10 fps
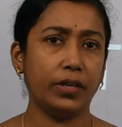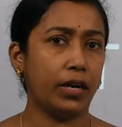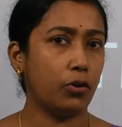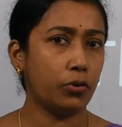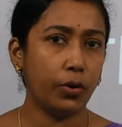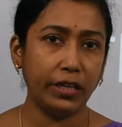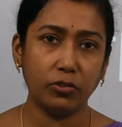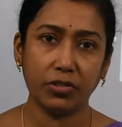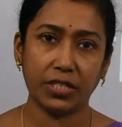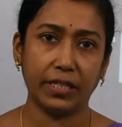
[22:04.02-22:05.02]
we are not
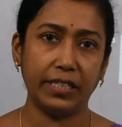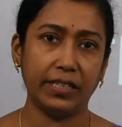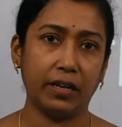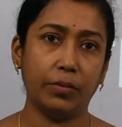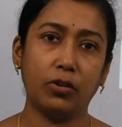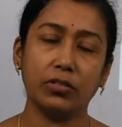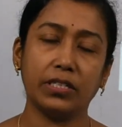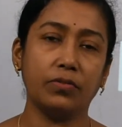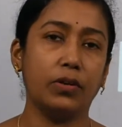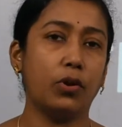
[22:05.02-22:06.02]
going to study that because
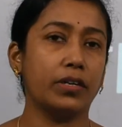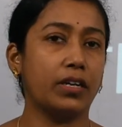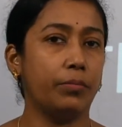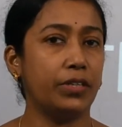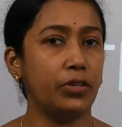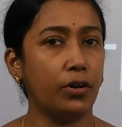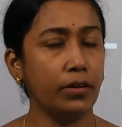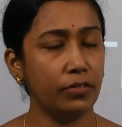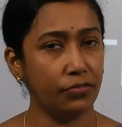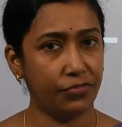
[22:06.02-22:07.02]
it will not come in
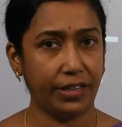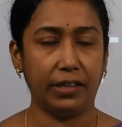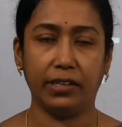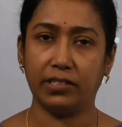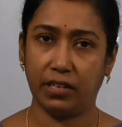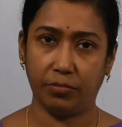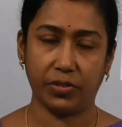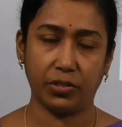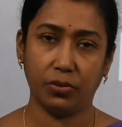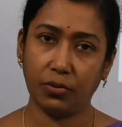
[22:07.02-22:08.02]
your final
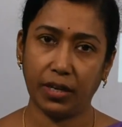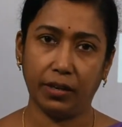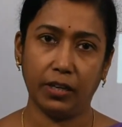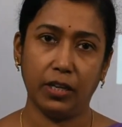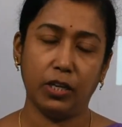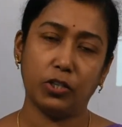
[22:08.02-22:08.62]
exams. Okay.